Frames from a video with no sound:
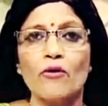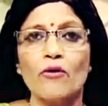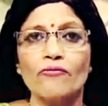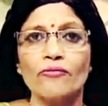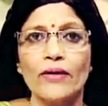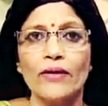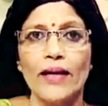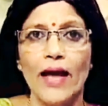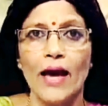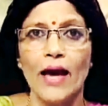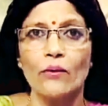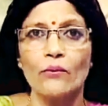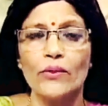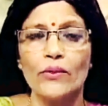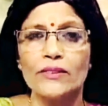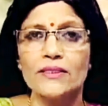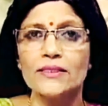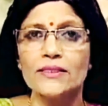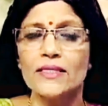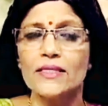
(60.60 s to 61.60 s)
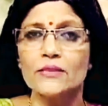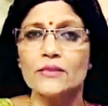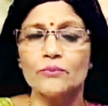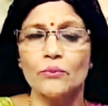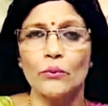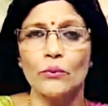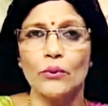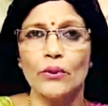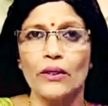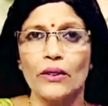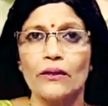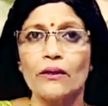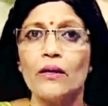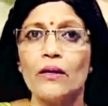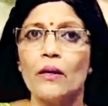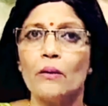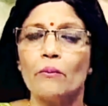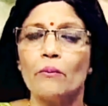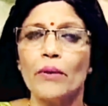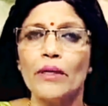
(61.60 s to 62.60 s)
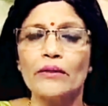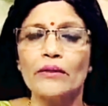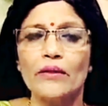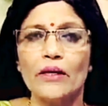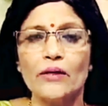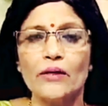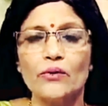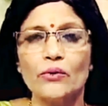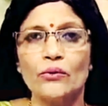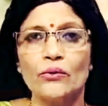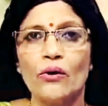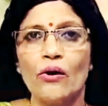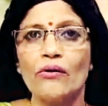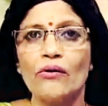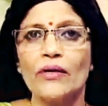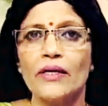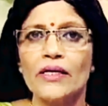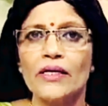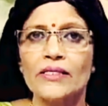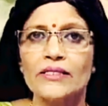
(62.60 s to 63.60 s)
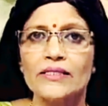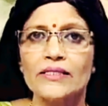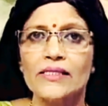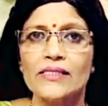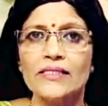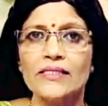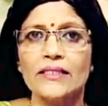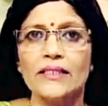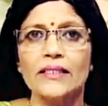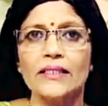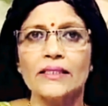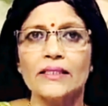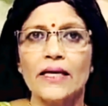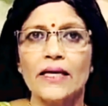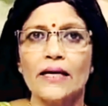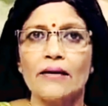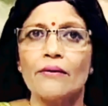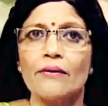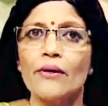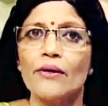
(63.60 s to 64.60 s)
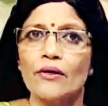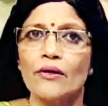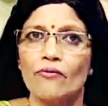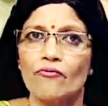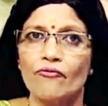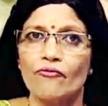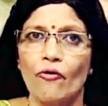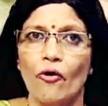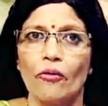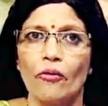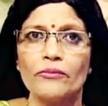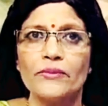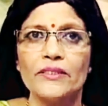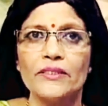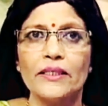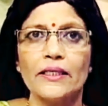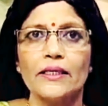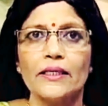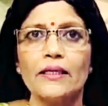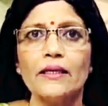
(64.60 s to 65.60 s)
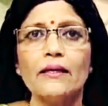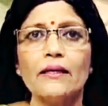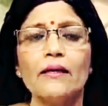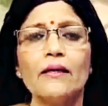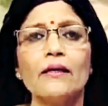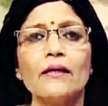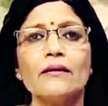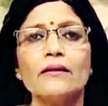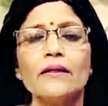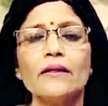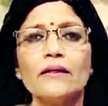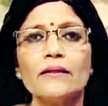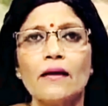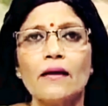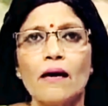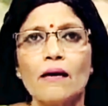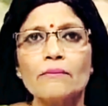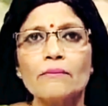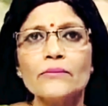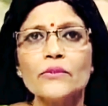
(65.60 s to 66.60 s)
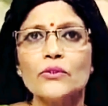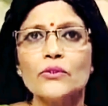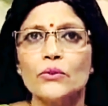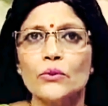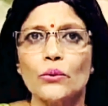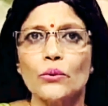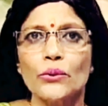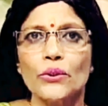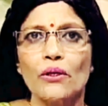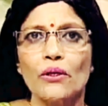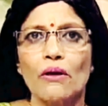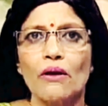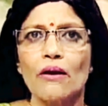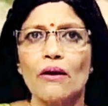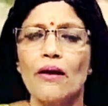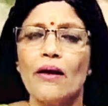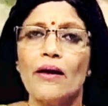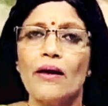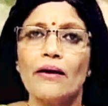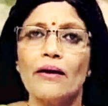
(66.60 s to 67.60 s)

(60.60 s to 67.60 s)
Some of the languages are spoken but they do not exist in their written form. See, the term social